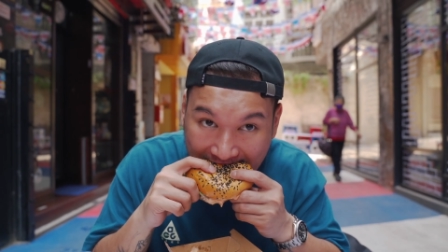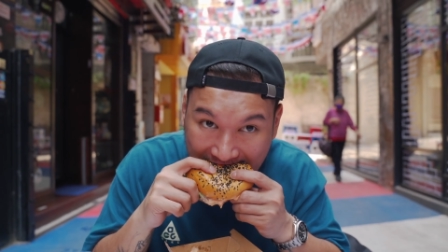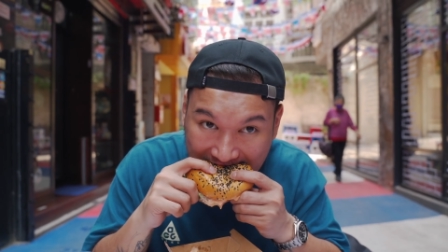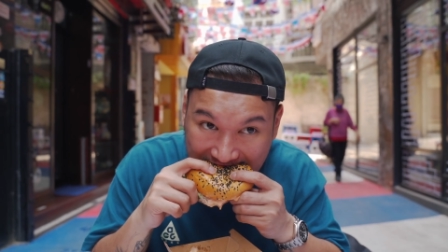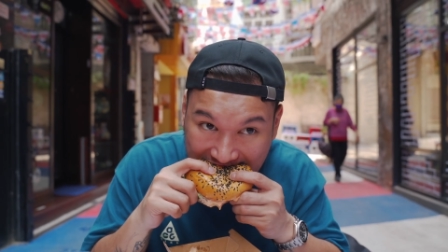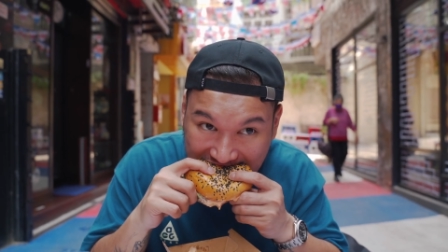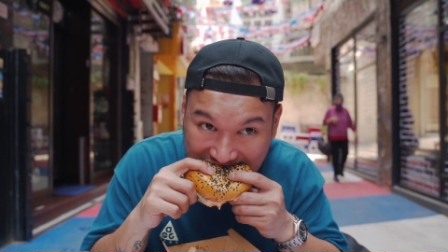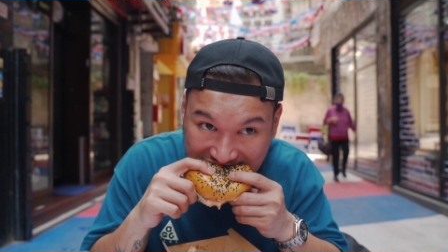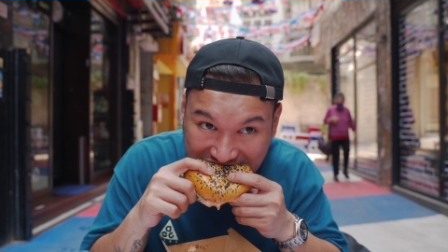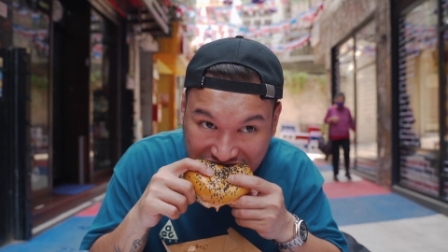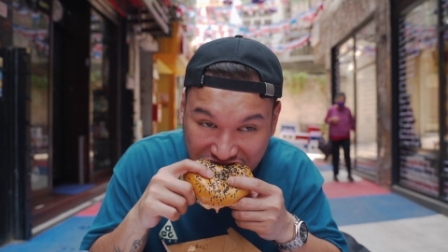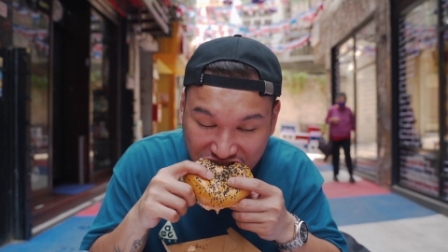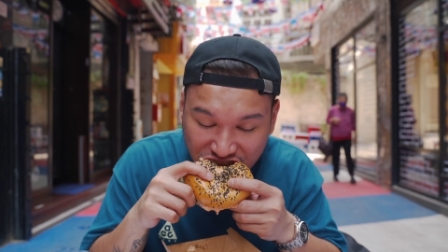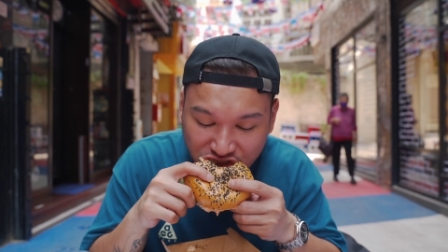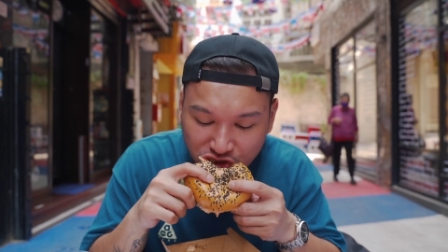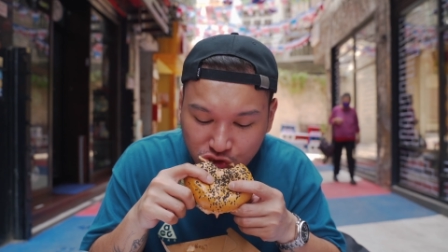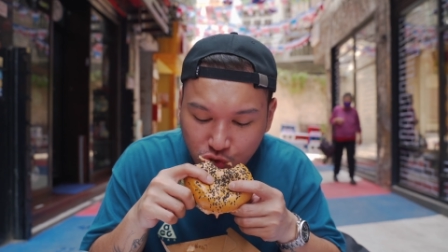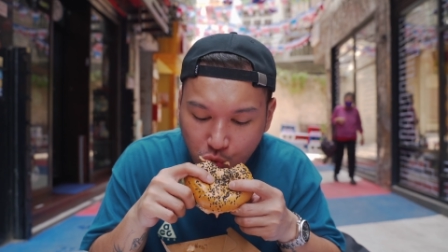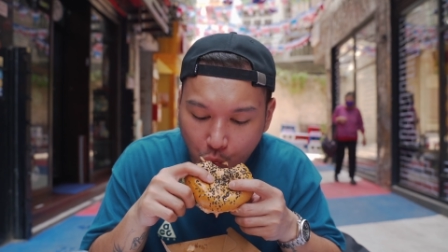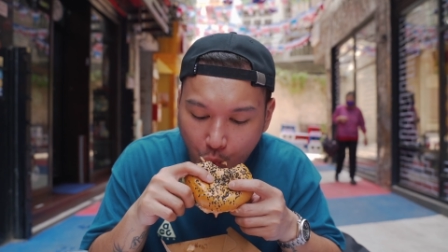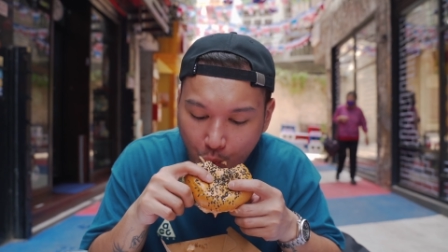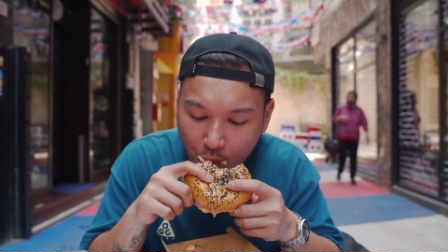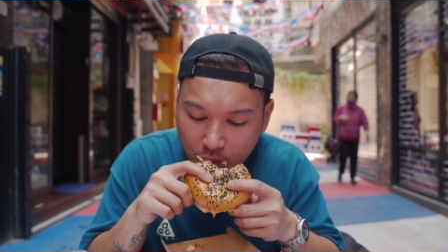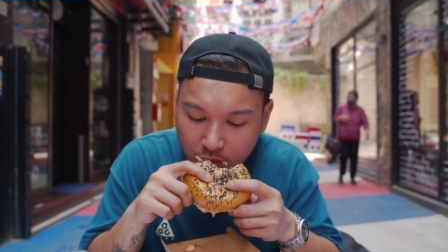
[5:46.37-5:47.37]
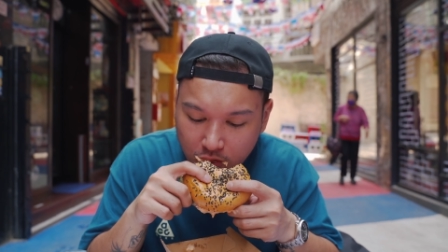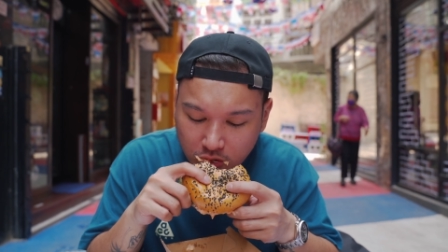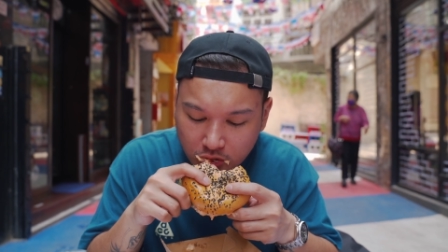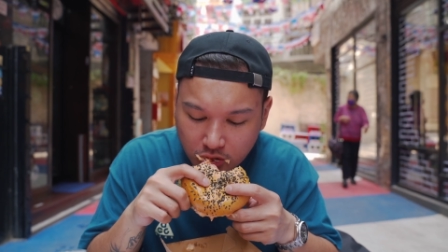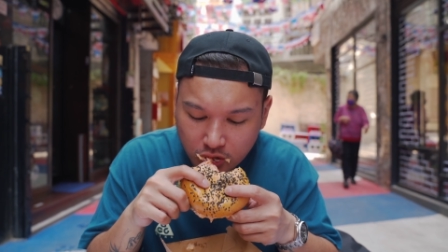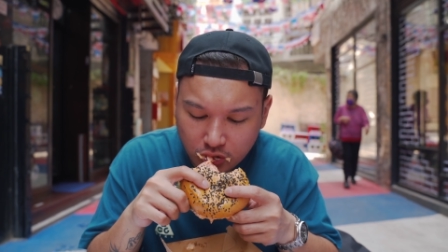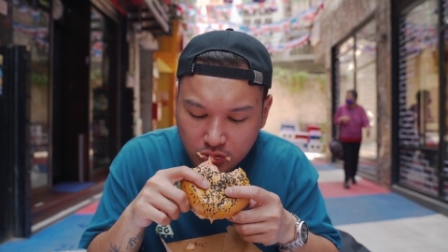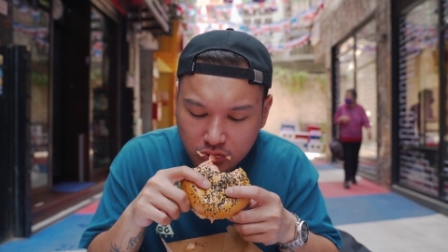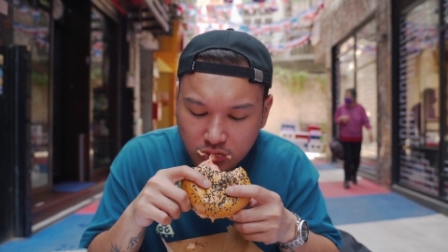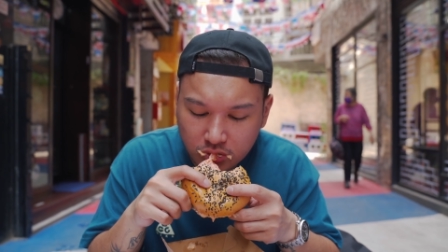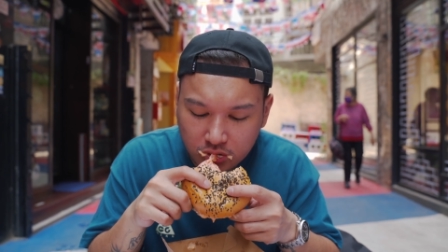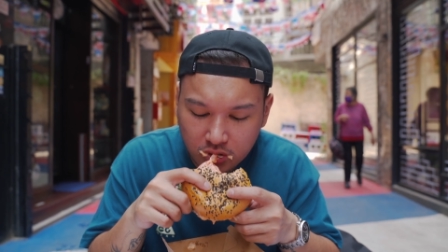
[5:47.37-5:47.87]
you can already tell
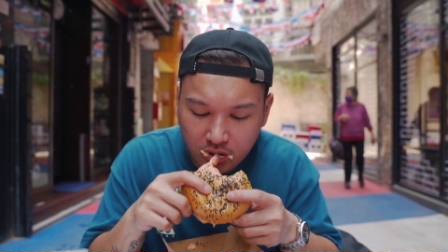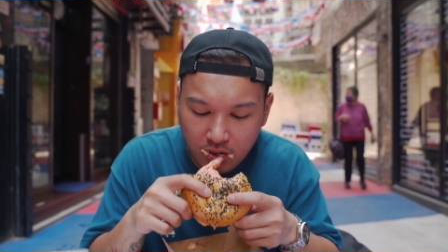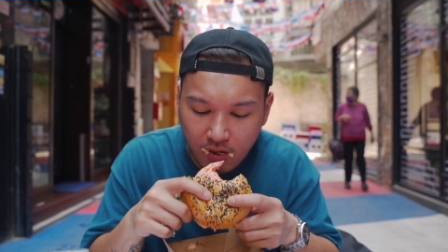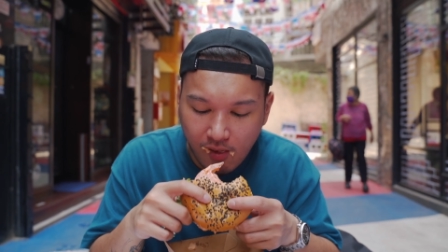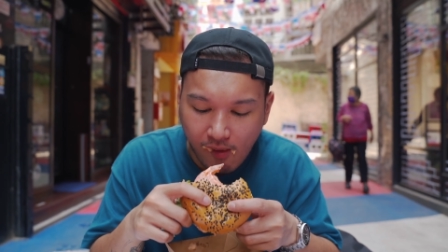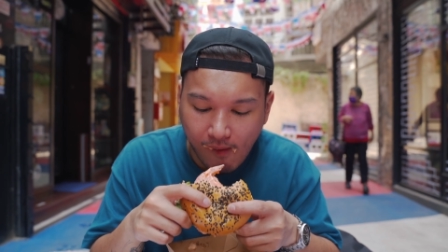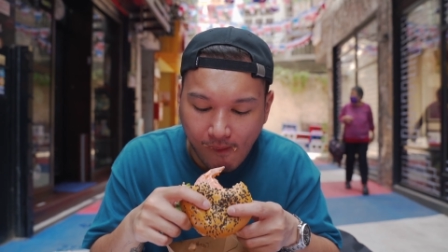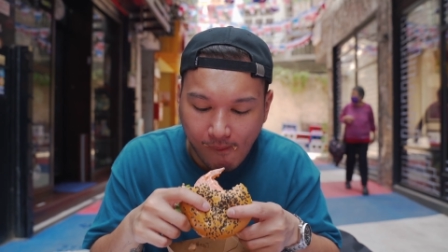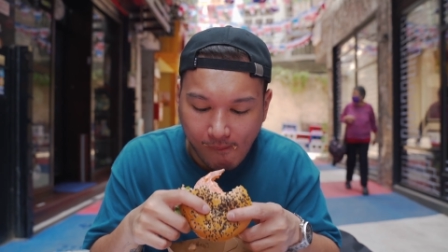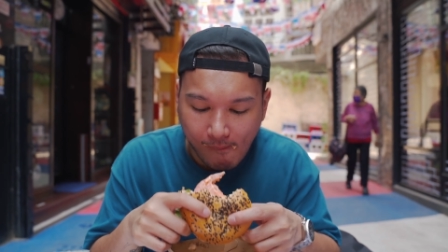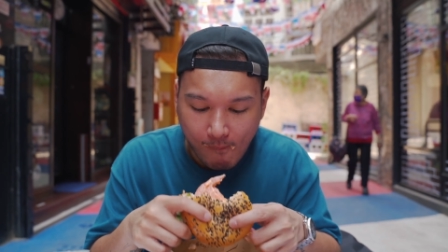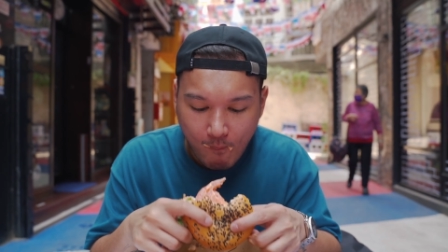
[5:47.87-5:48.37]
it's really